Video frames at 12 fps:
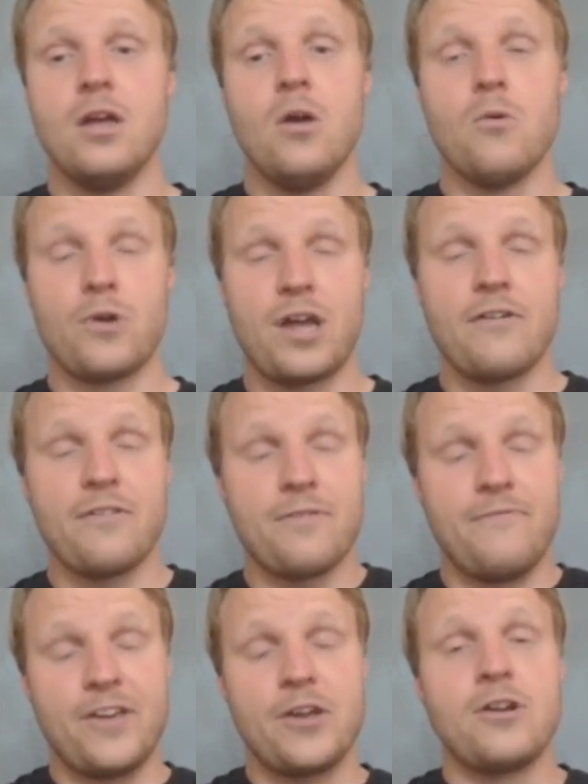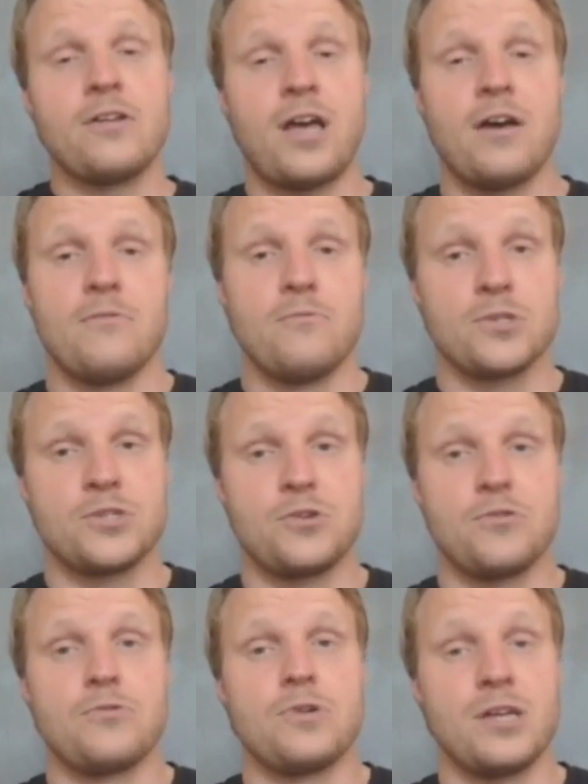what I figured what to
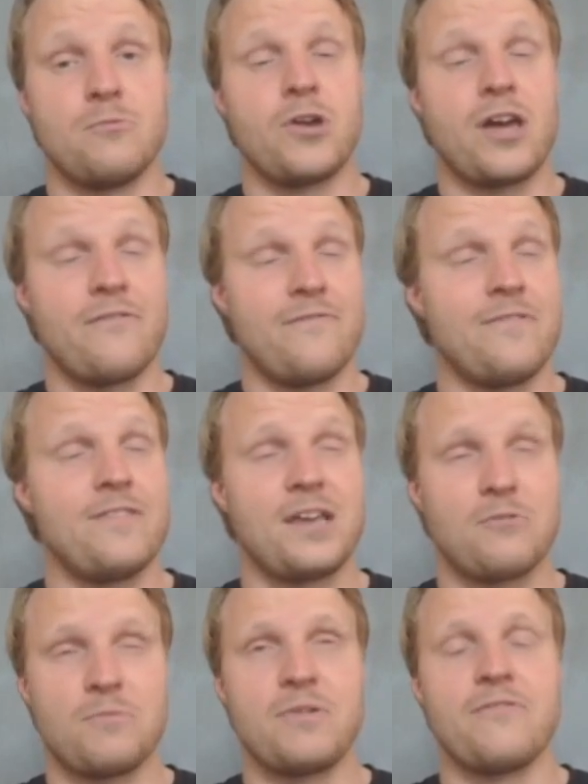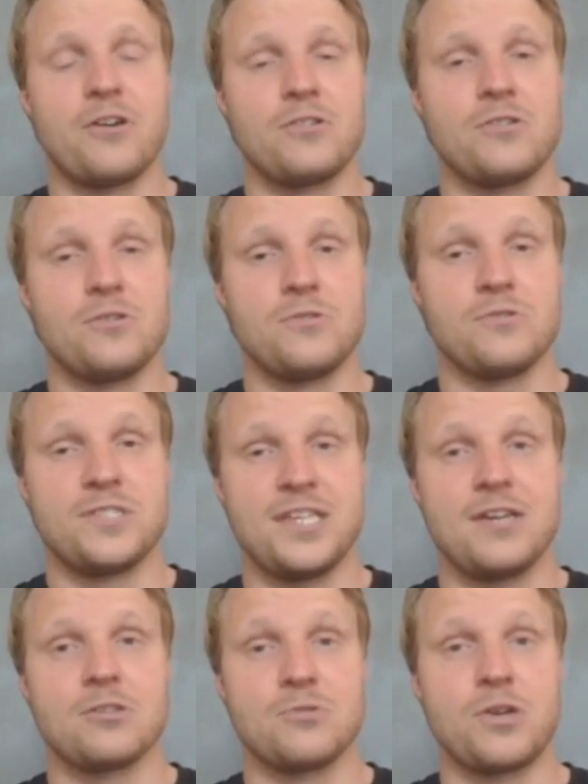do and what I think would be fun to
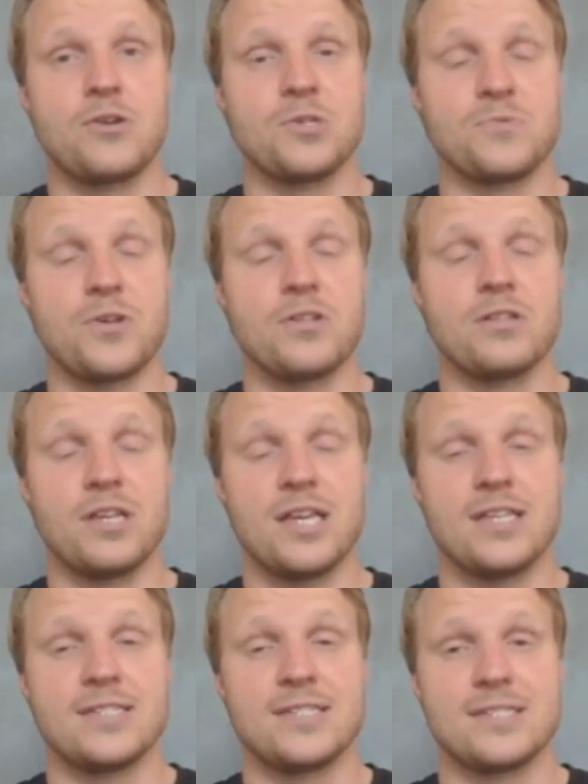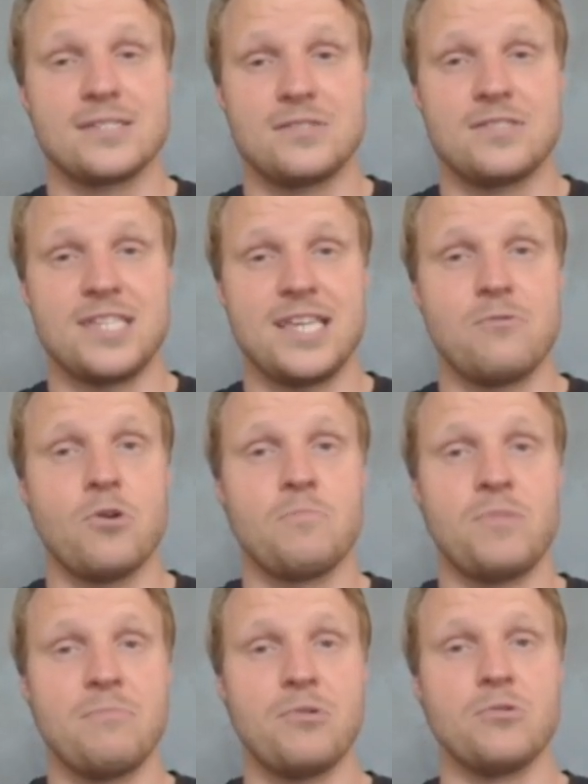see on Twitter as well is to see what
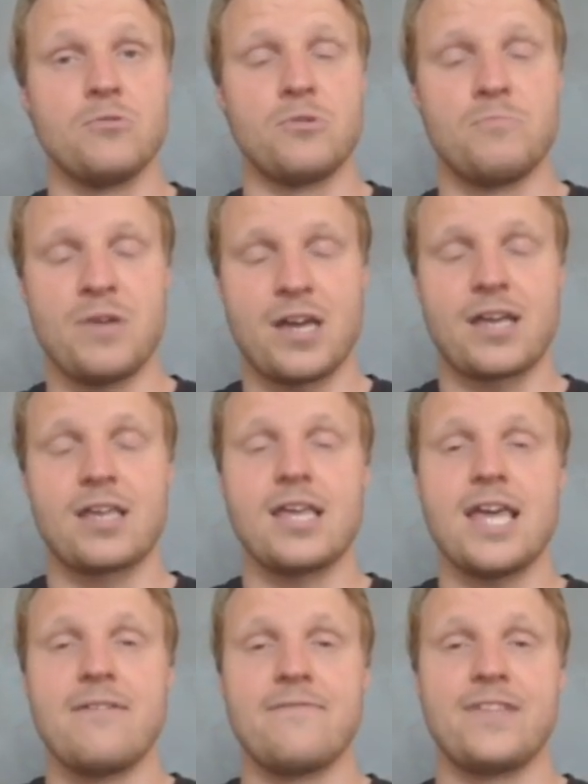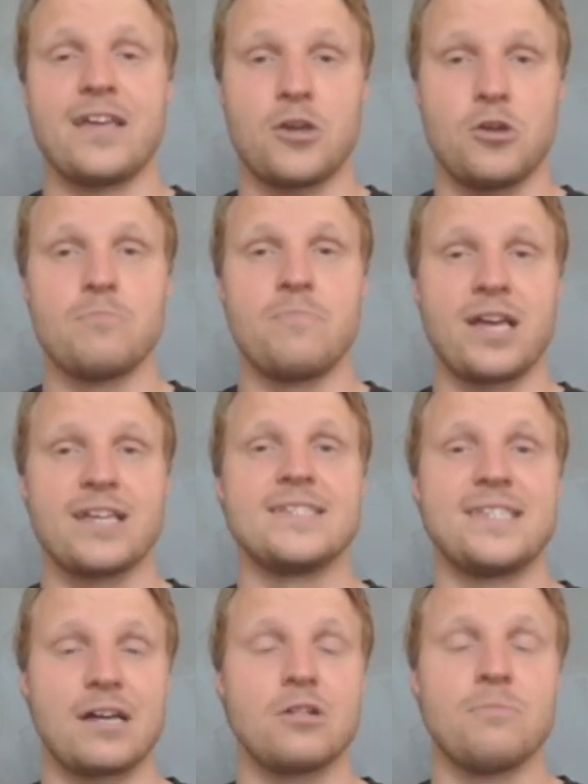people would pick if they couldn't pick a
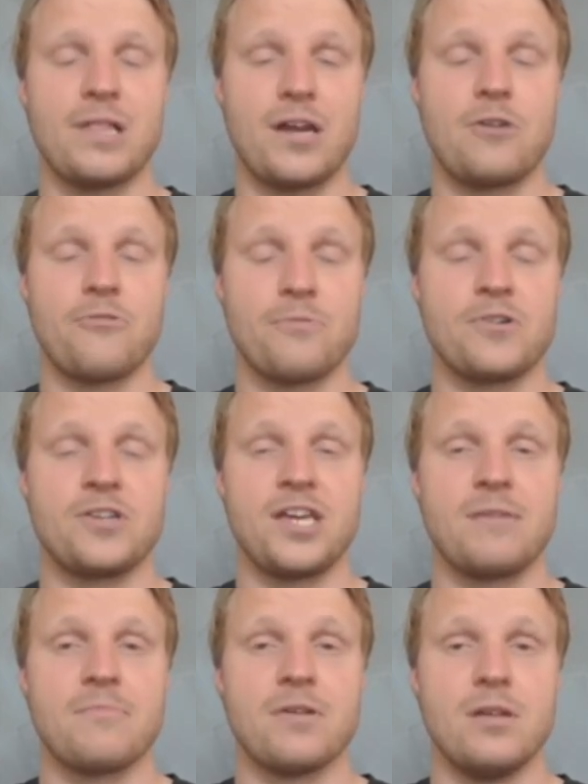single player from their team,